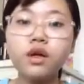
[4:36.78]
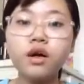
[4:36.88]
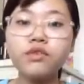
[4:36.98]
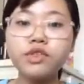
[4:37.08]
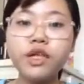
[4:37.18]

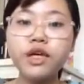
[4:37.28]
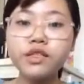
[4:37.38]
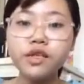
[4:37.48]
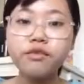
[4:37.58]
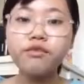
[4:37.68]

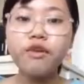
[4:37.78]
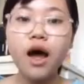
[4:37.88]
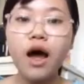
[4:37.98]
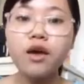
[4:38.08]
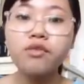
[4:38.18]
Conversation
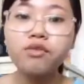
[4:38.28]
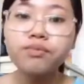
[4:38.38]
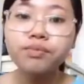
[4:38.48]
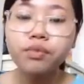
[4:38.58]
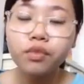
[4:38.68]
5.
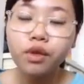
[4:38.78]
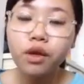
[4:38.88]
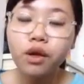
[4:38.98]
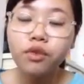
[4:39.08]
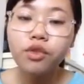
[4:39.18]

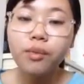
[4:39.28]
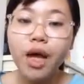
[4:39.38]
The